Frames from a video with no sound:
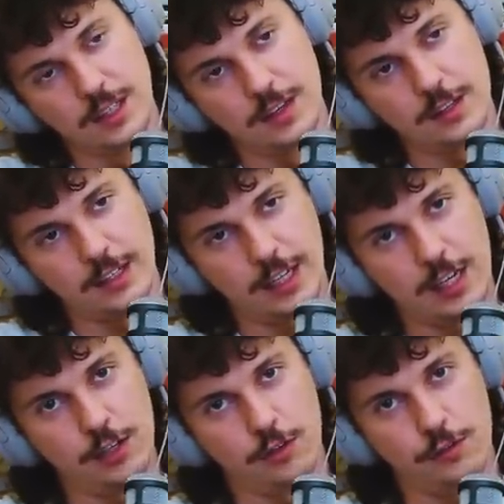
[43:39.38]
And then they like
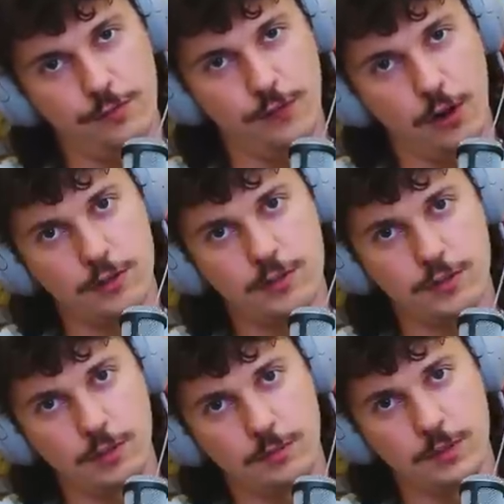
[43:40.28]
hear the farts
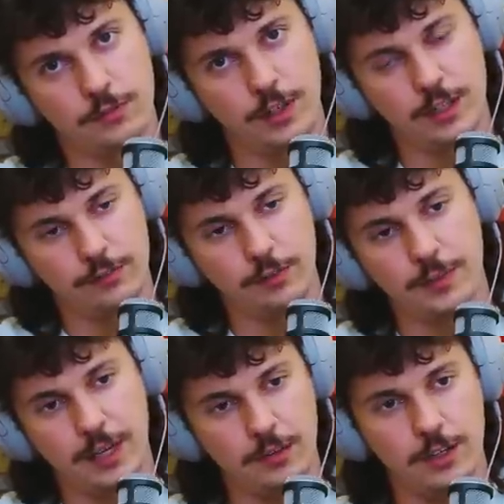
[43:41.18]
from the fuck from
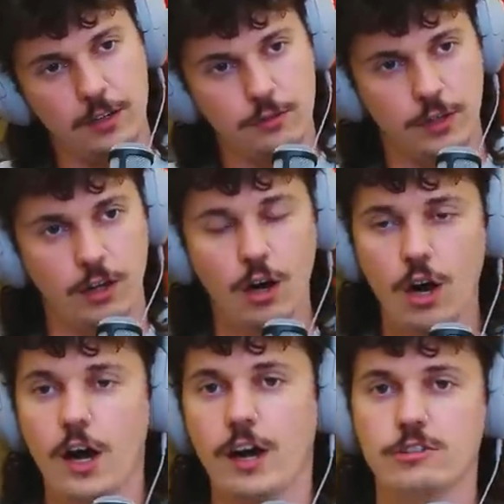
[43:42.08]
down there. They're like,
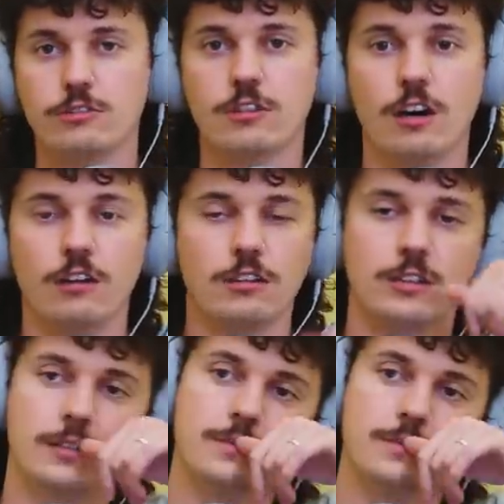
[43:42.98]
oh, how'd you know?